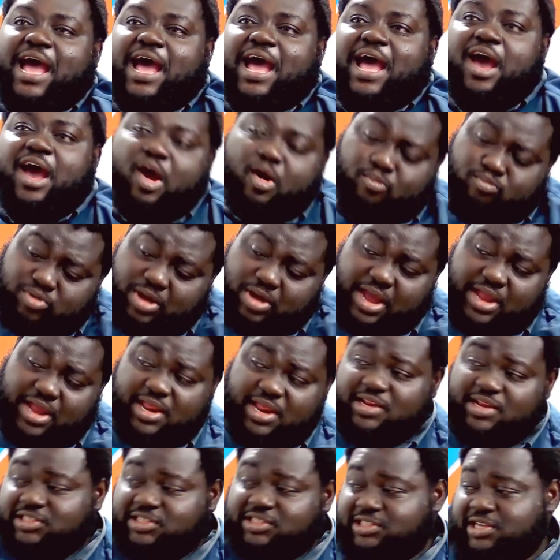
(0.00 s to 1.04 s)
boy,
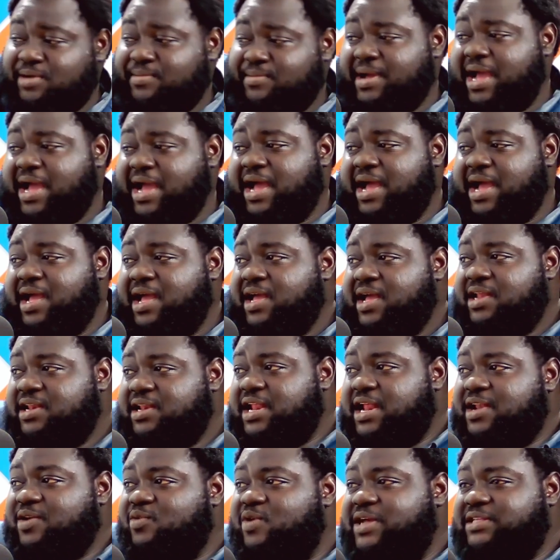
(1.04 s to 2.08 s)
then the
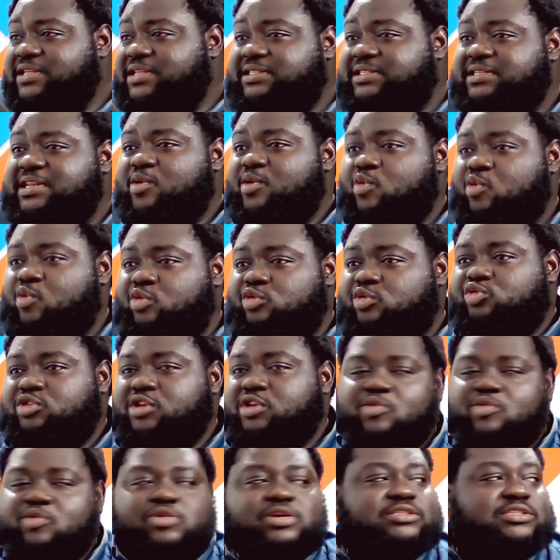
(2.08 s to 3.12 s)
waist no, so the
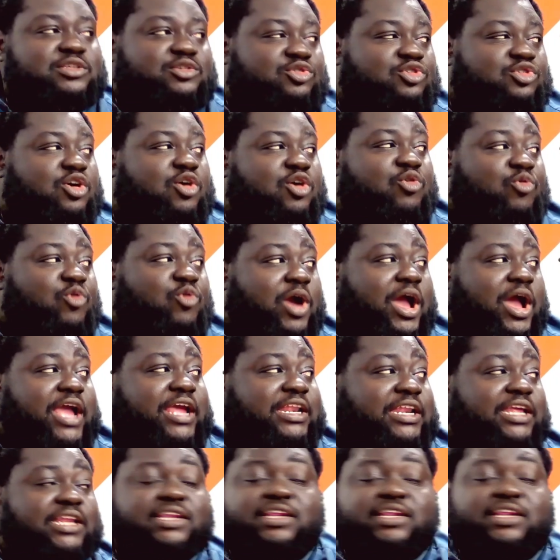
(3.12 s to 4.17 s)
waist is not
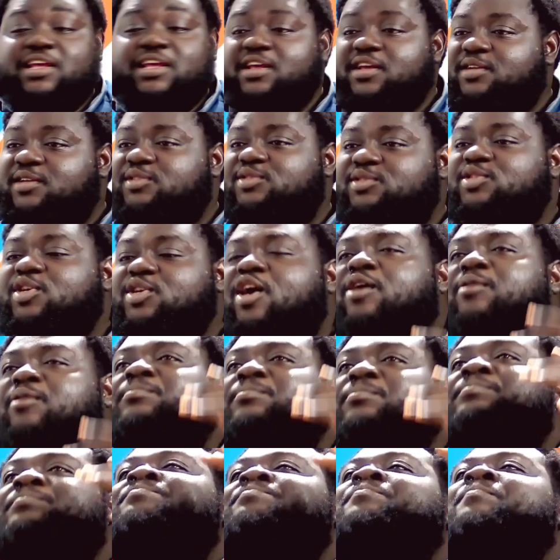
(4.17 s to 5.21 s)
whining. So
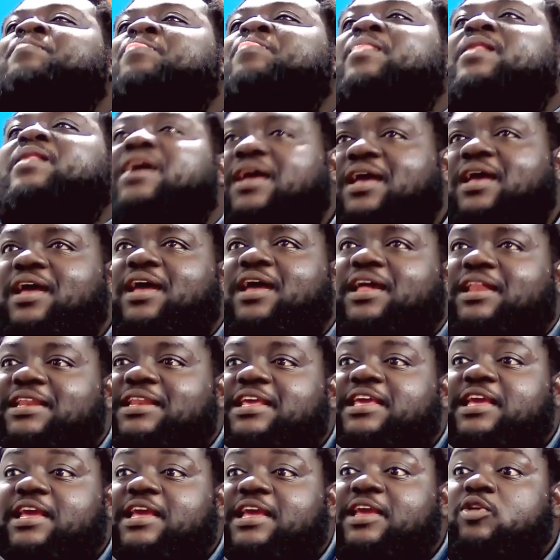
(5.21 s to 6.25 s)

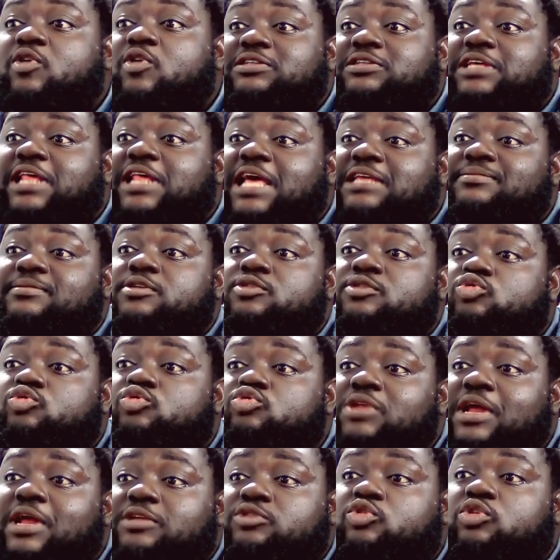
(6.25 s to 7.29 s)
he was the last person to do that.
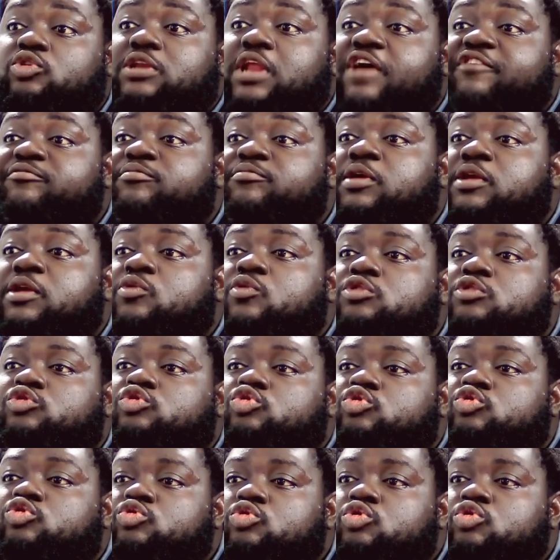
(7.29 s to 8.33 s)
So now everybody wants to
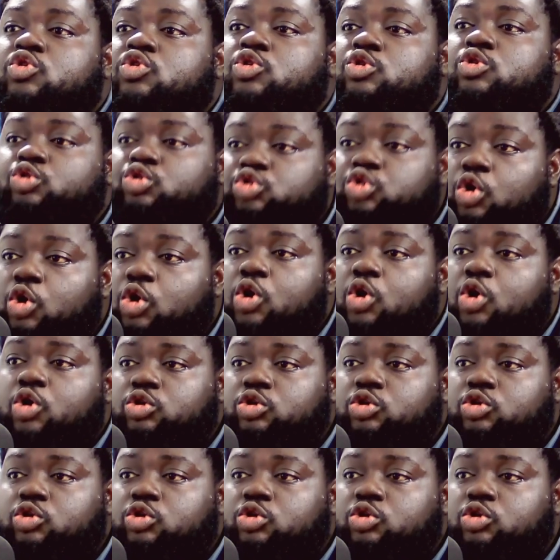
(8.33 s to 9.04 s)
do show.